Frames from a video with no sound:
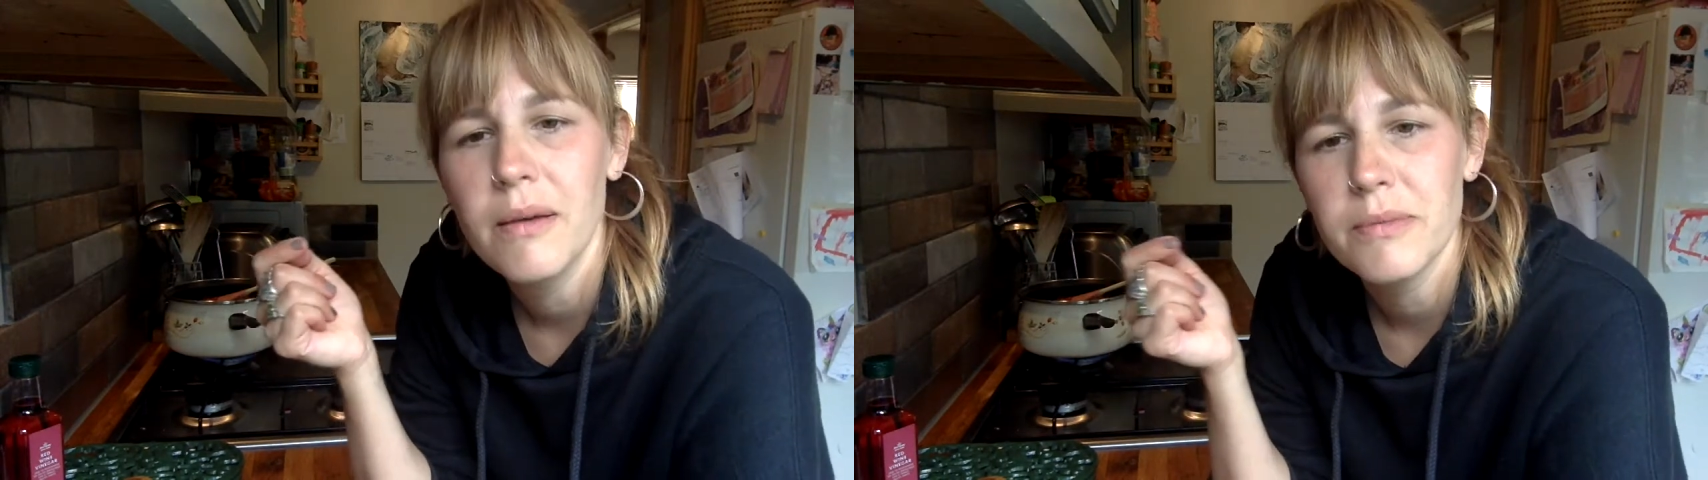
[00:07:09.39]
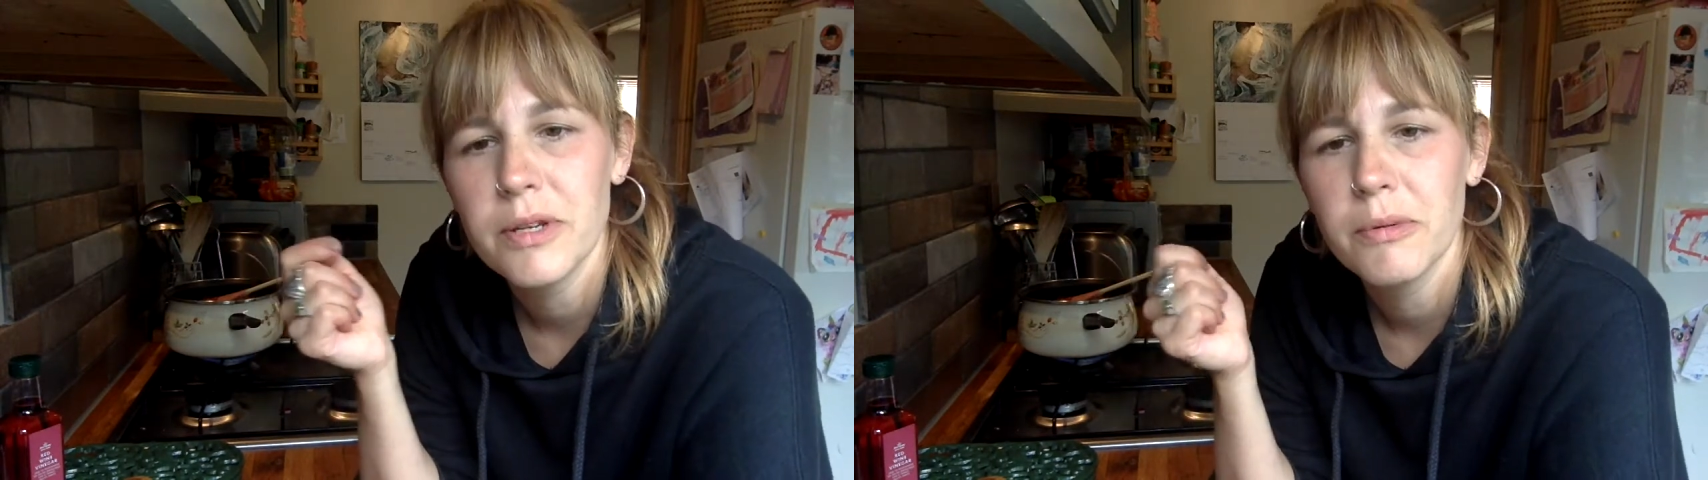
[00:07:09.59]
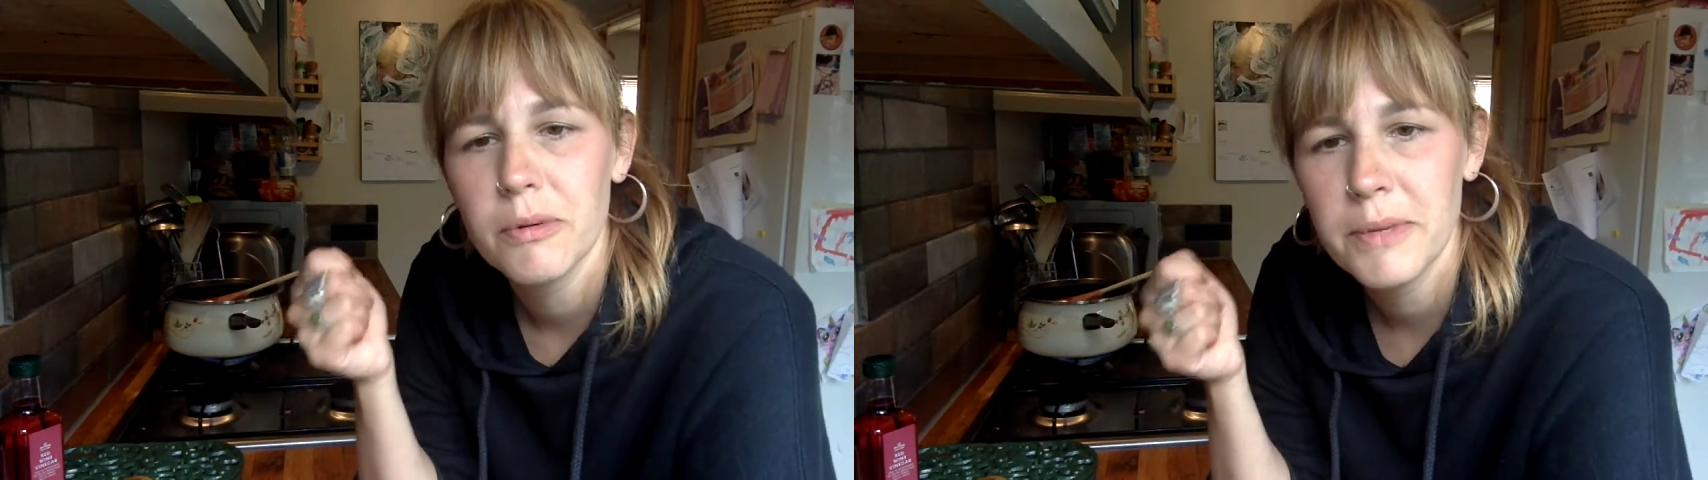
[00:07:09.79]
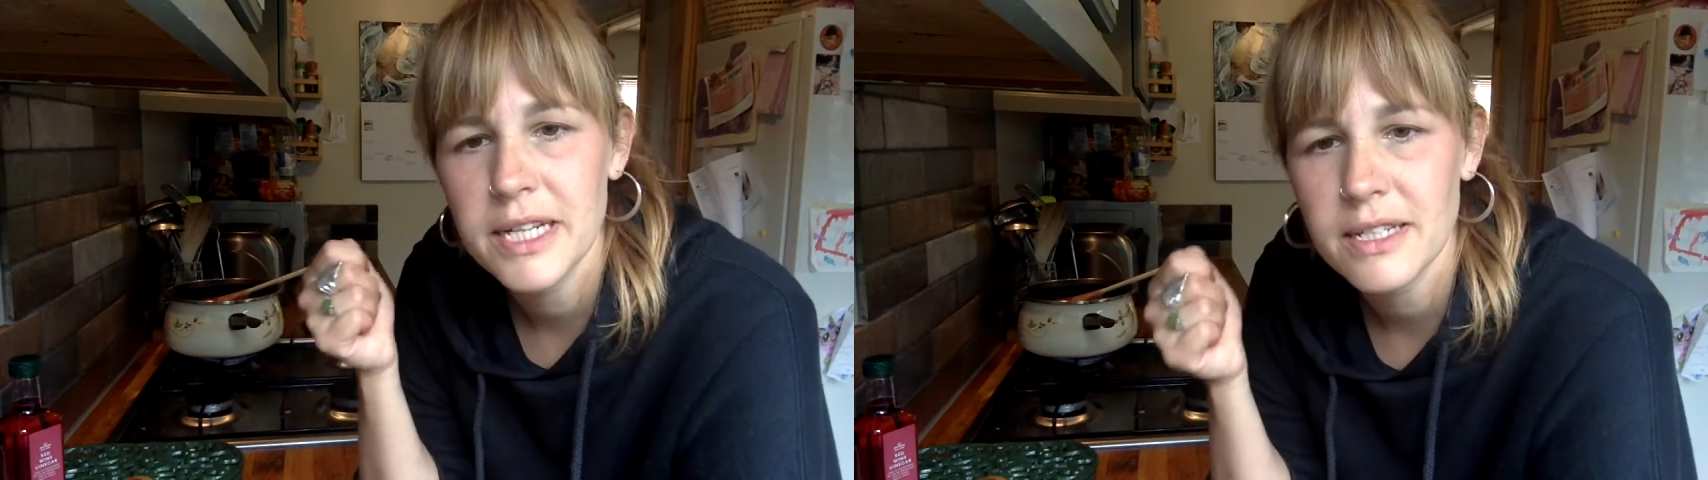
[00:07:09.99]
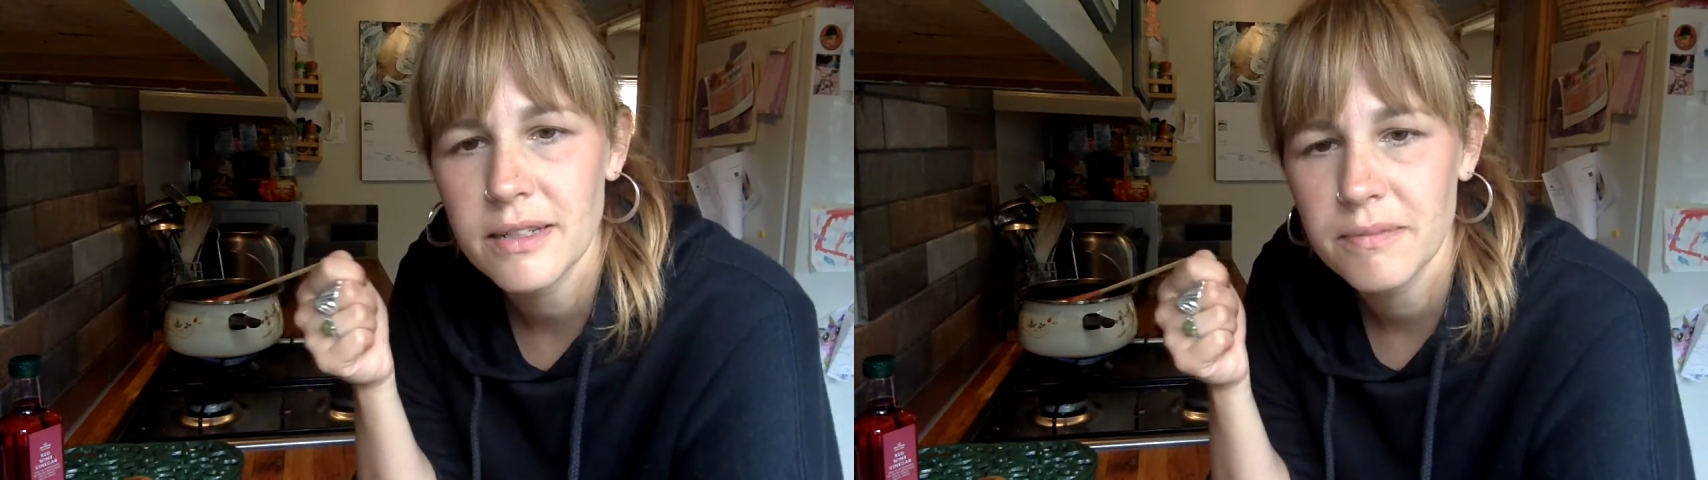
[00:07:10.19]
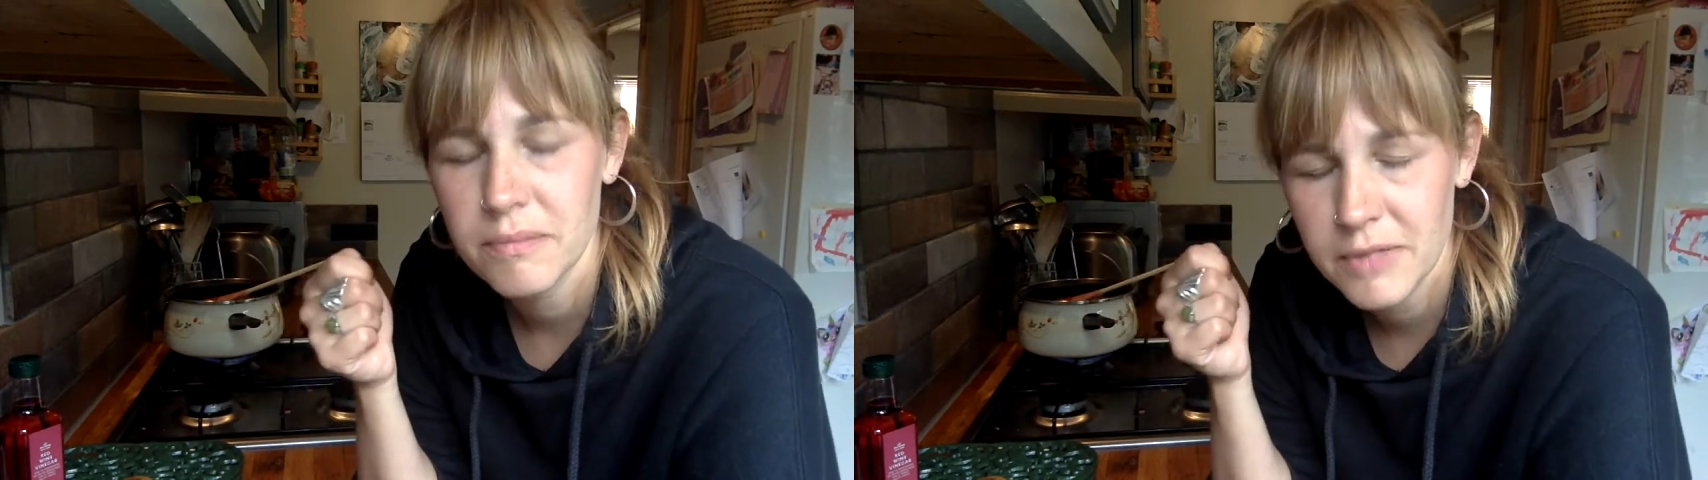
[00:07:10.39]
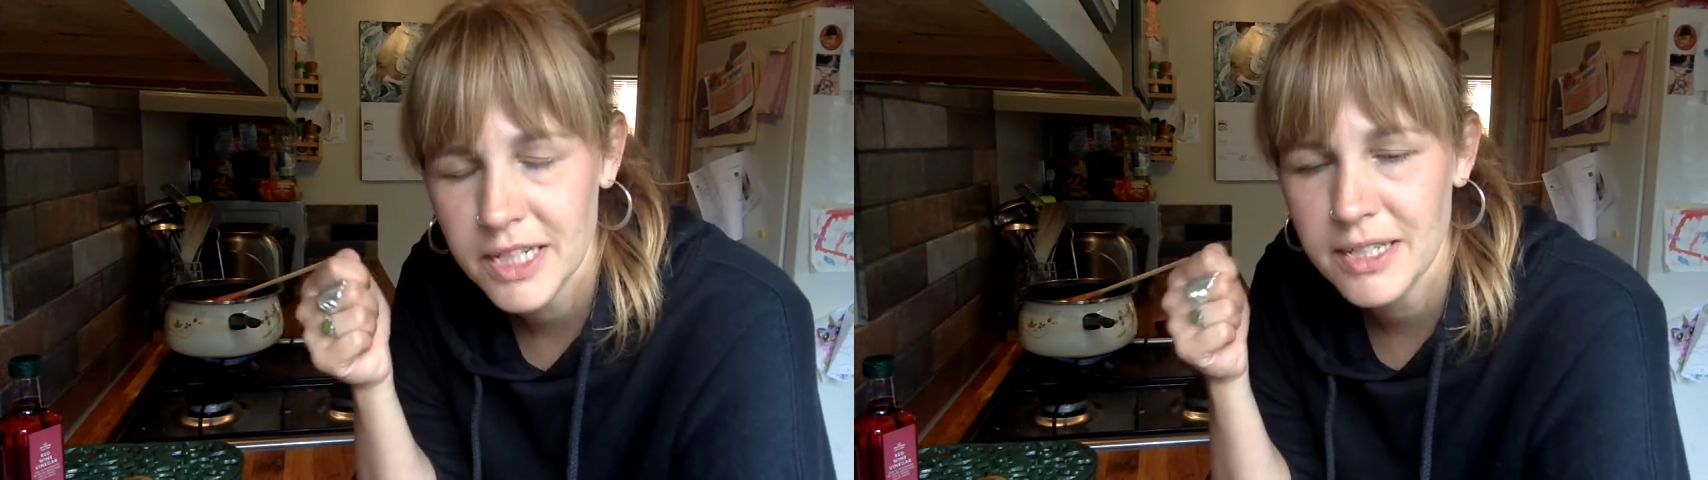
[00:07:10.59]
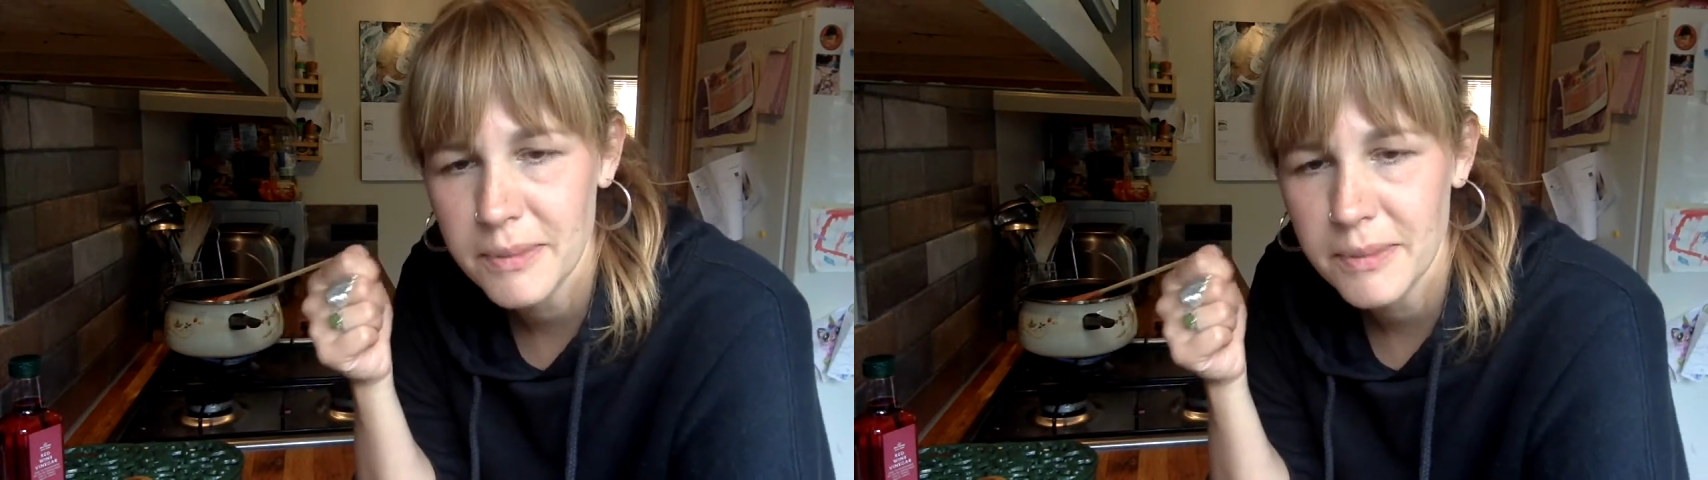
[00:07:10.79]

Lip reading: you will need to